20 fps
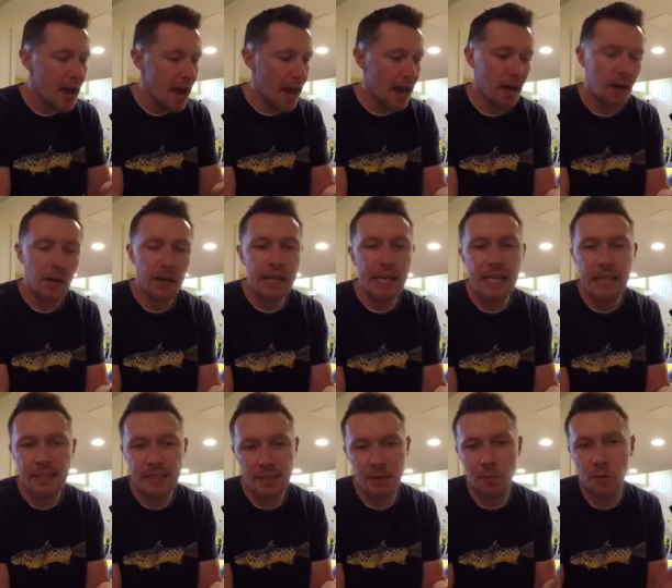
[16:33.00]
and I'll
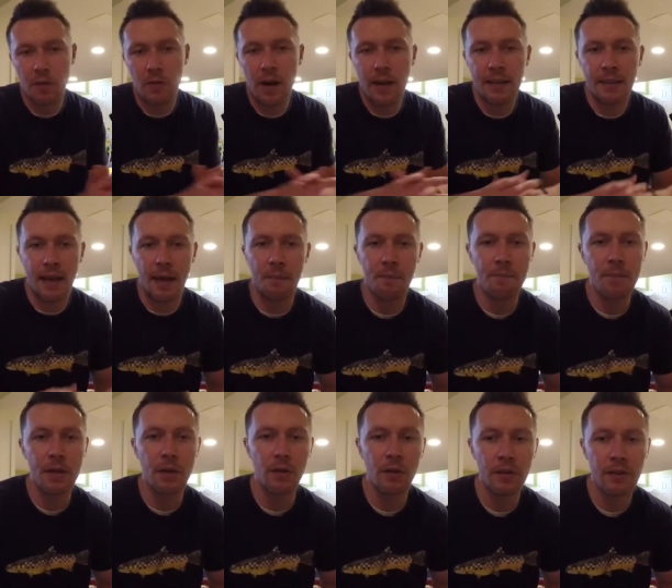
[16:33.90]
eat somewhere right in that
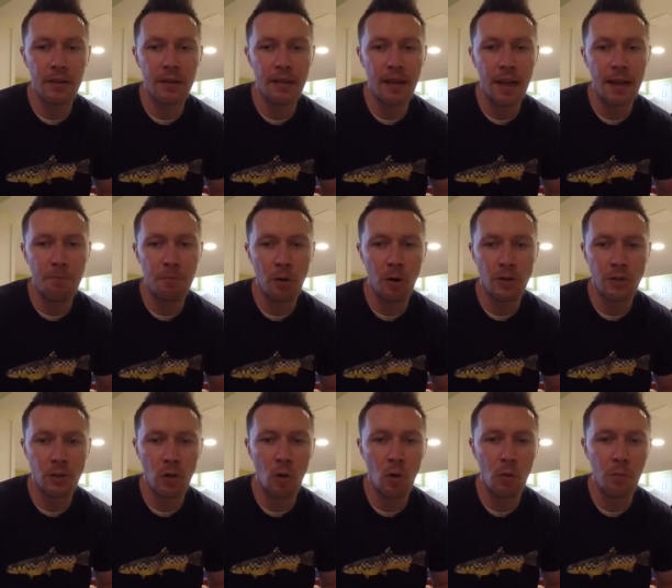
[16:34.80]
middle of the day
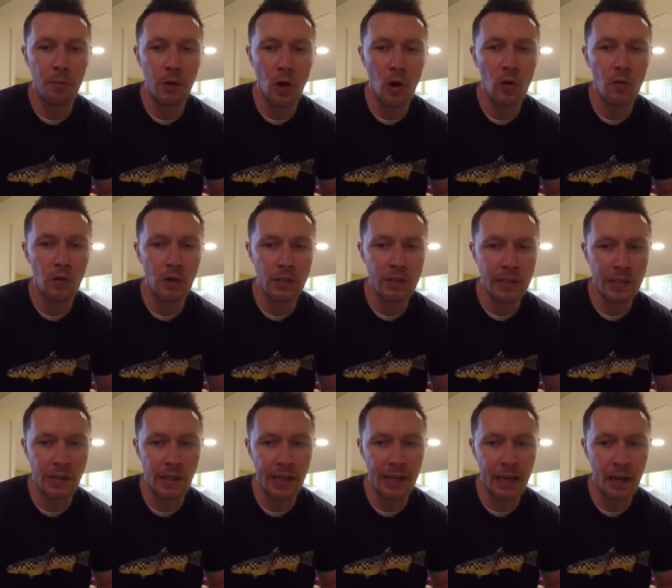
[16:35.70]
part to hold me over
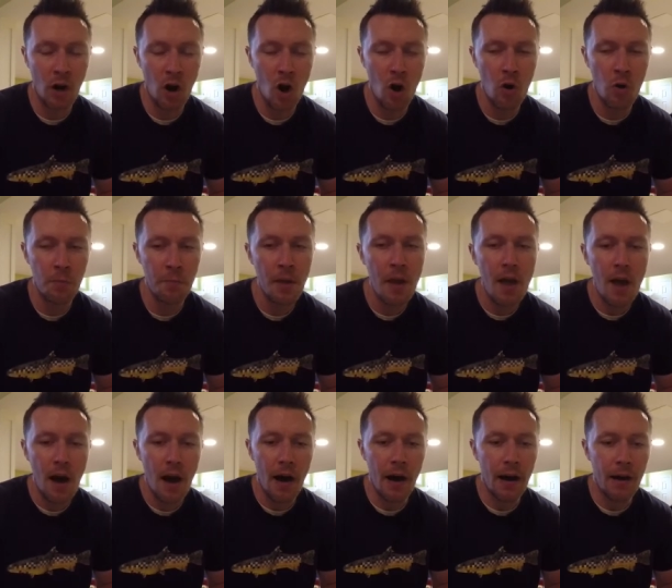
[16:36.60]
until I get home.
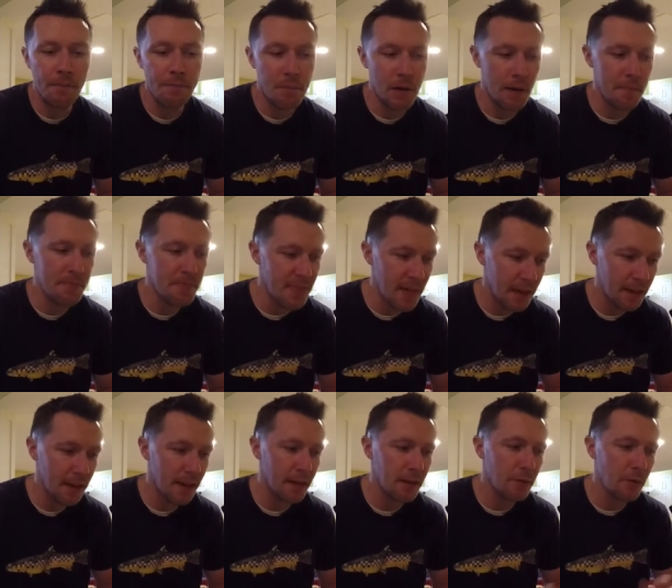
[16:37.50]
Um, but I'm
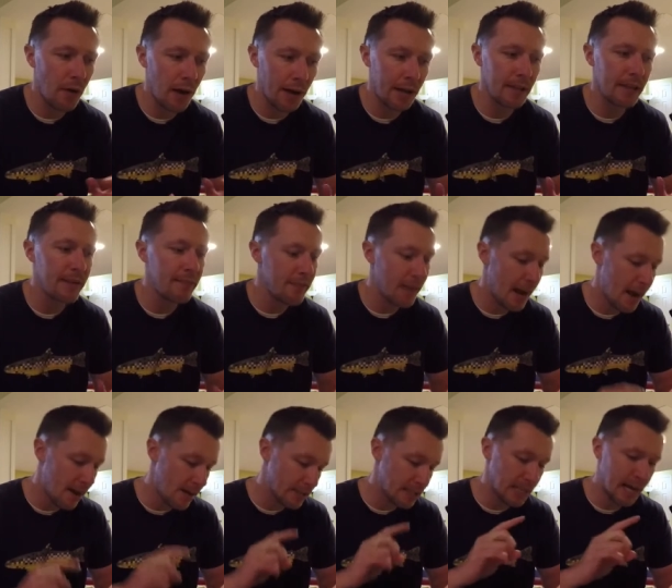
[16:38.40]
thinking when I leave the
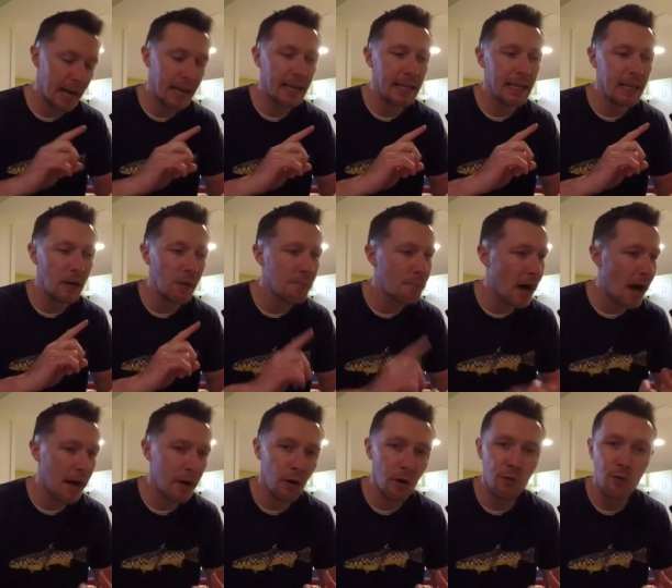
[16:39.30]
house, I need a
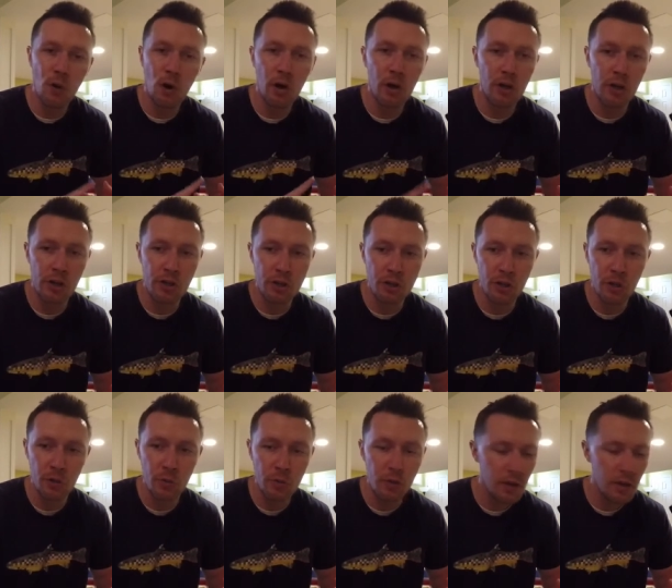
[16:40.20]
bottle of water or
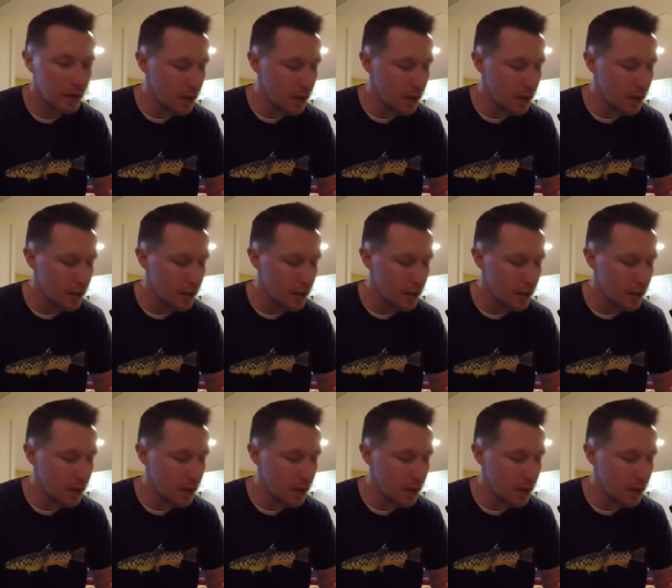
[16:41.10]
two,